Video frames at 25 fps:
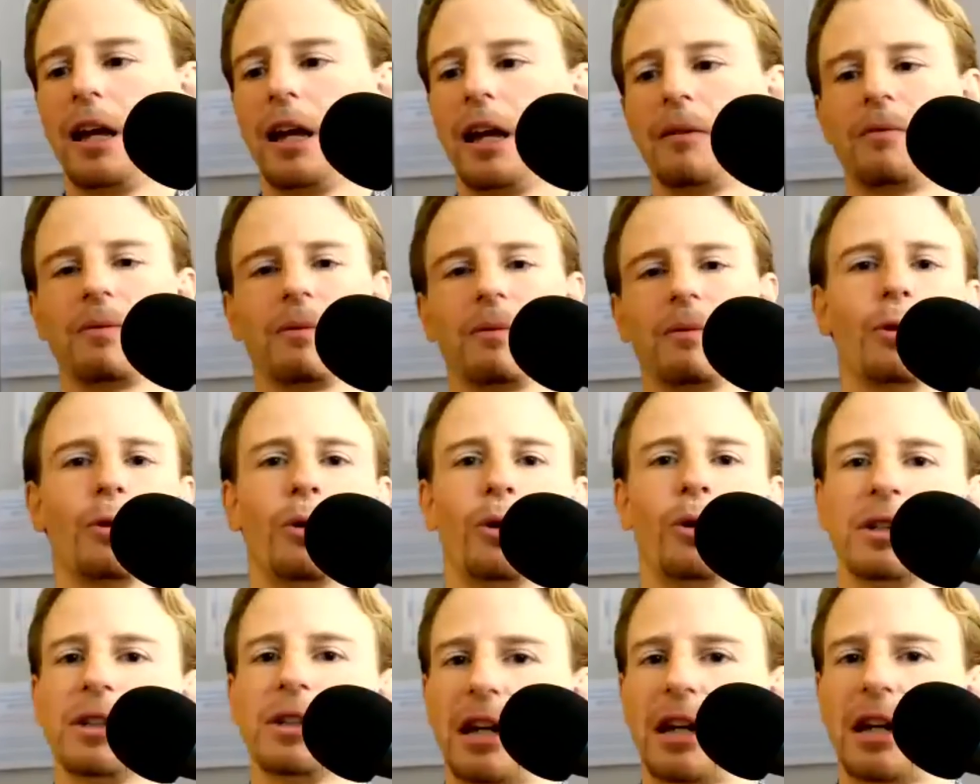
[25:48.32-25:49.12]

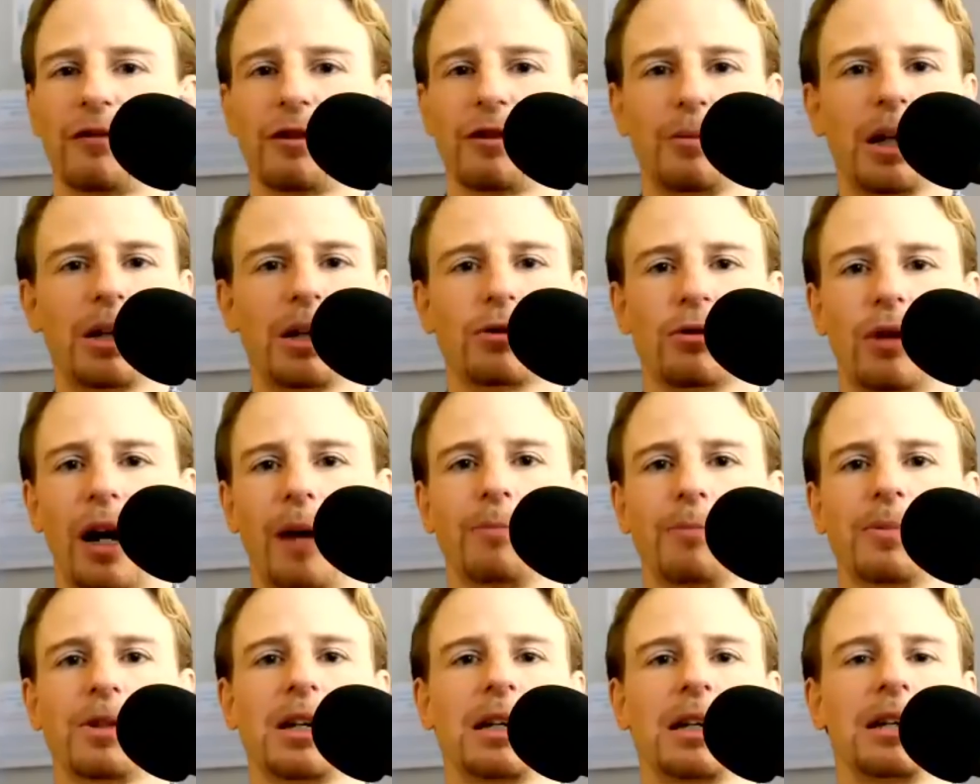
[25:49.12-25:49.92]
rodents have to be
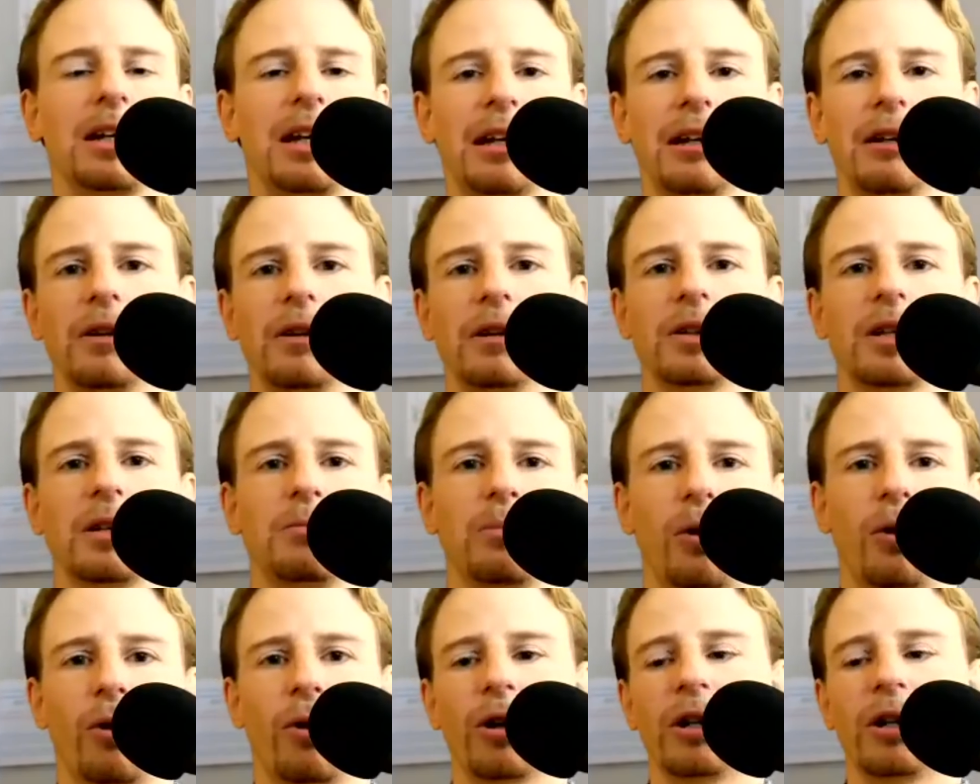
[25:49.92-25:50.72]
trapped and killed and
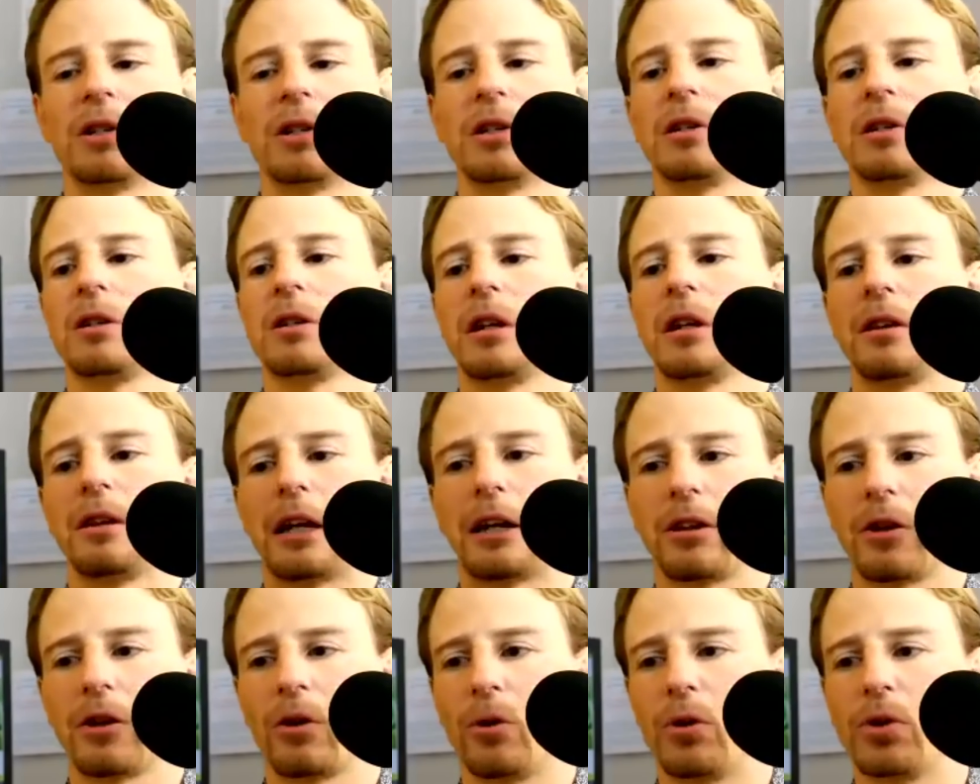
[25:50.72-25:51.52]
poisoned, and
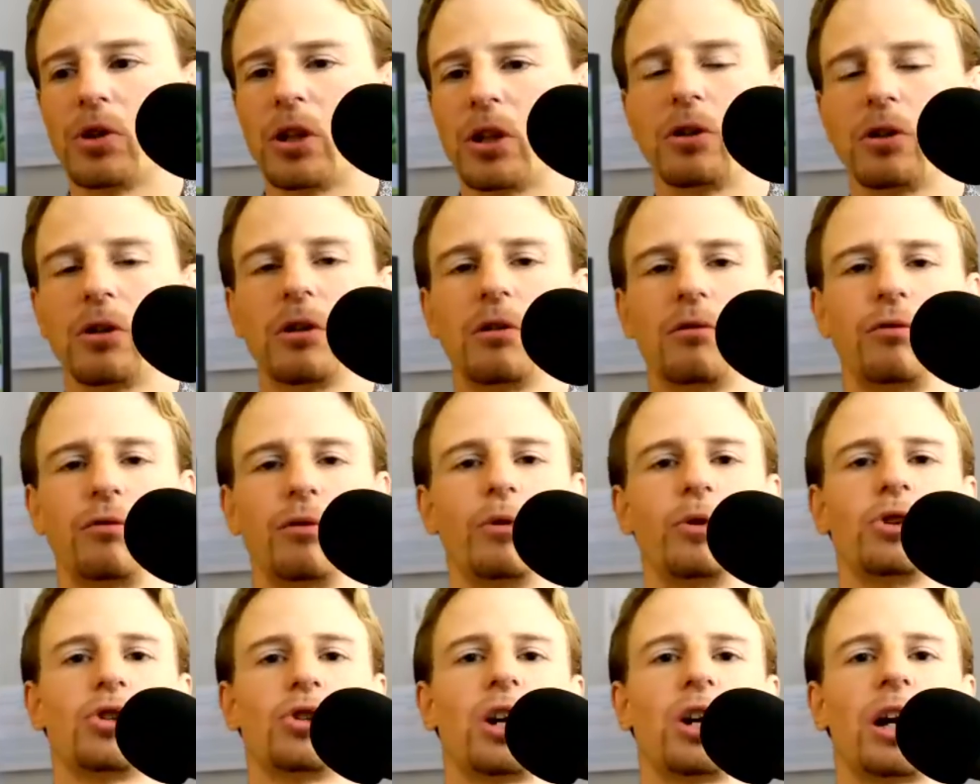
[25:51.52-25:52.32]
that goes into the
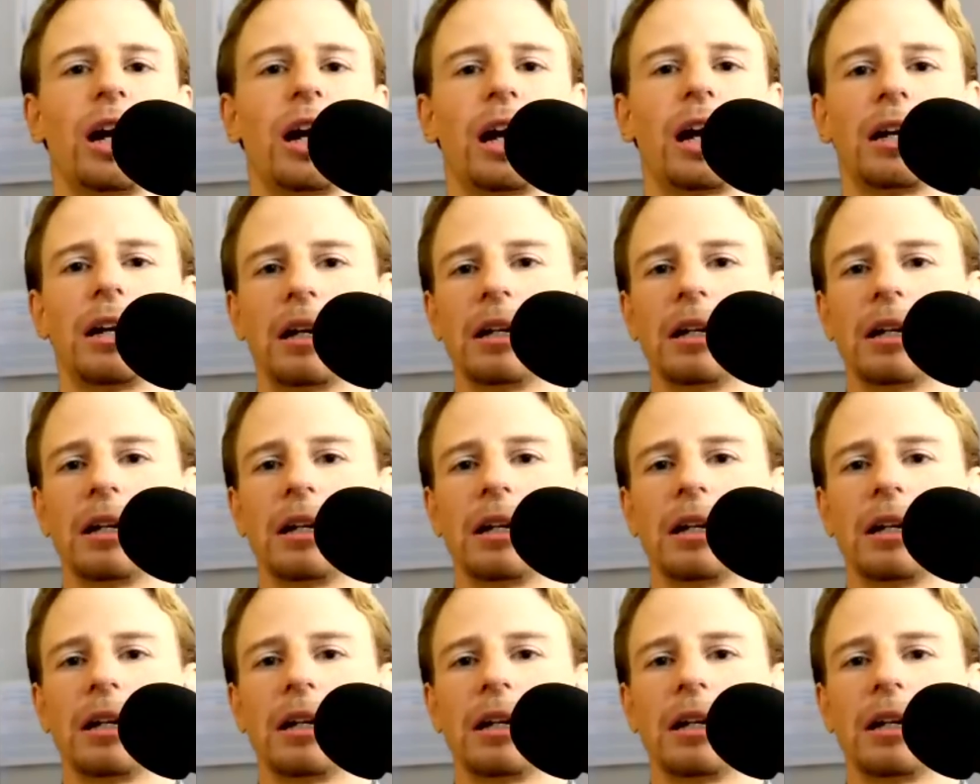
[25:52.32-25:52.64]
food chain.